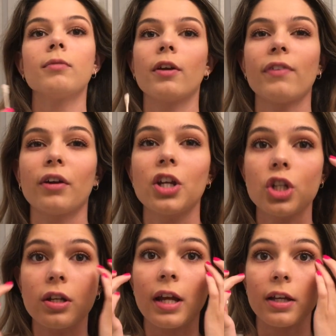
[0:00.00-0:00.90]
the
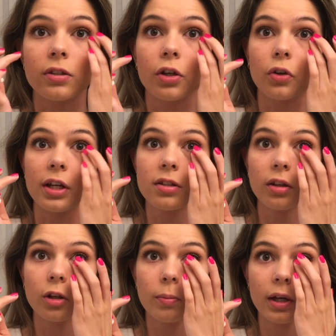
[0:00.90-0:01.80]
foundation has creased a
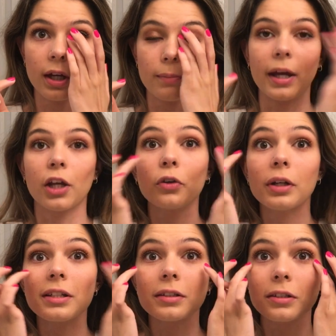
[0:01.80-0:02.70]
little bit in my
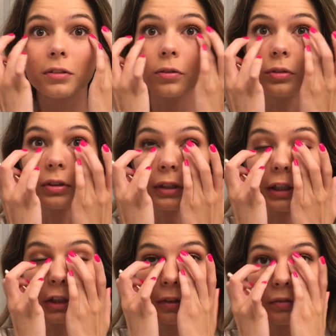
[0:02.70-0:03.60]
creases, so just
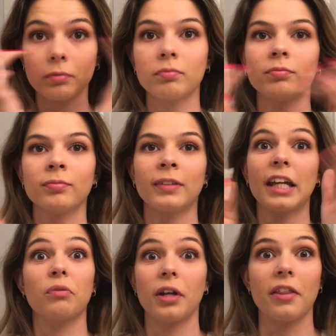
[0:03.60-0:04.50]
kind of
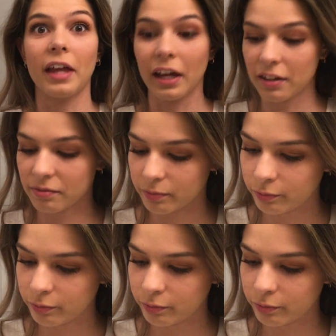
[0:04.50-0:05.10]
get rid of that.